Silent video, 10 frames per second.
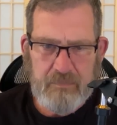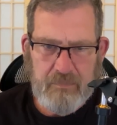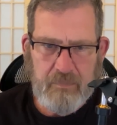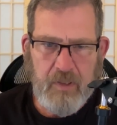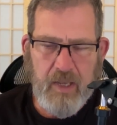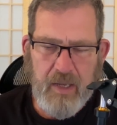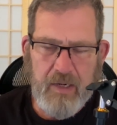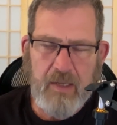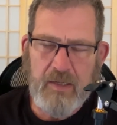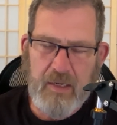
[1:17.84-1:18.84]
Yeah, it
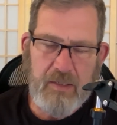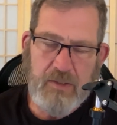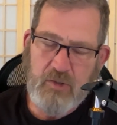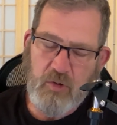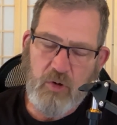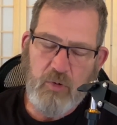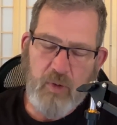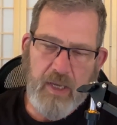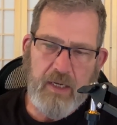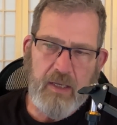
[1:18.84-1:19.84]
is true.
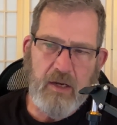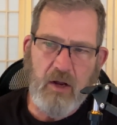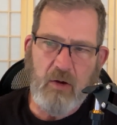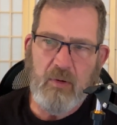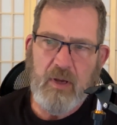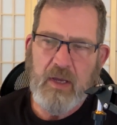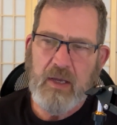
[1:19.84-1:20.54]
And, you know,